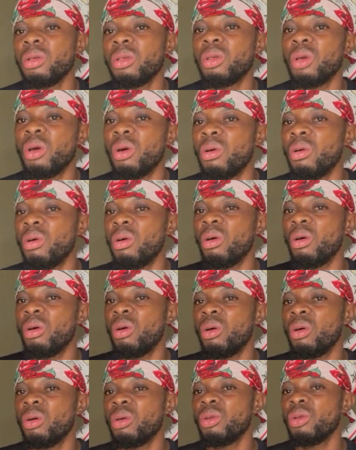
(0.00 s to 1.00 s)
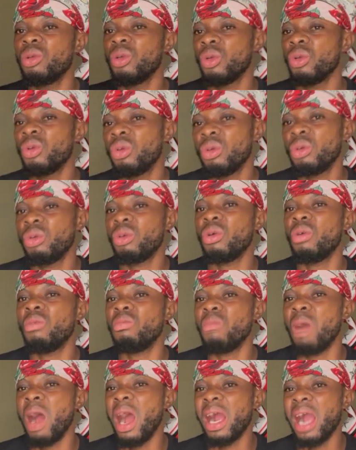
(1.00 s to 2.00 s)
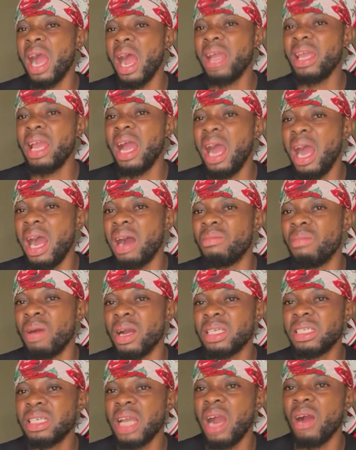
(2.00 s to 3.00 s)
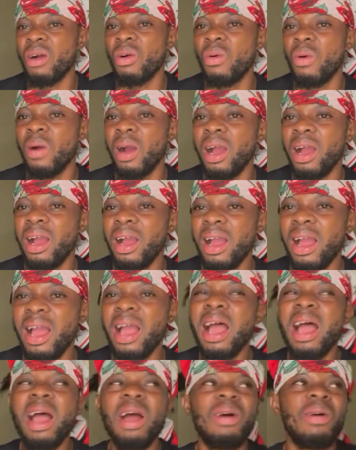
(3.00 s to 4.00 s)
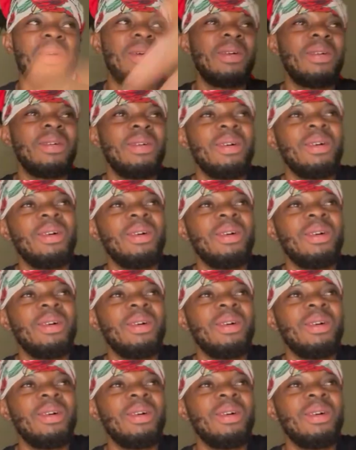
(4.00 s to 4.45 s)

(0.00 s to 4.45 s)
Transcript: to Magaya and Mashangwa. Ow!